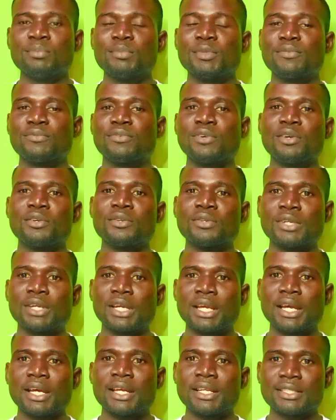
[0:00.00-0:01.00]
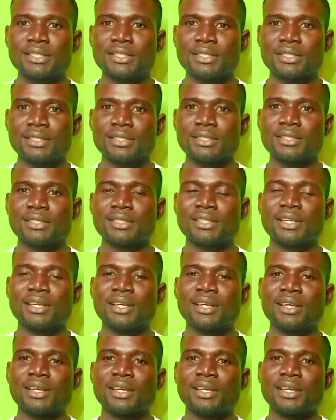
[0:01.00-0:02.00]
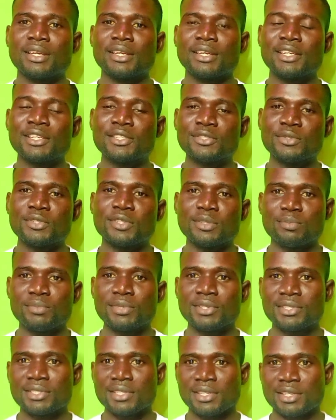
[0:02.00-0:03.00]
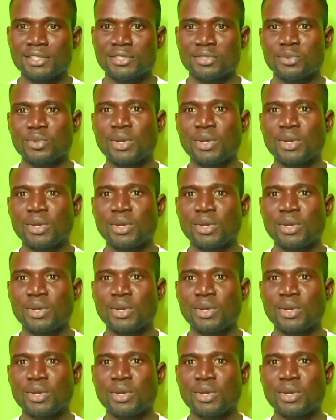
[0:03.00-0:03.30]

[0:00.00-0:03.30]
before you get into the business,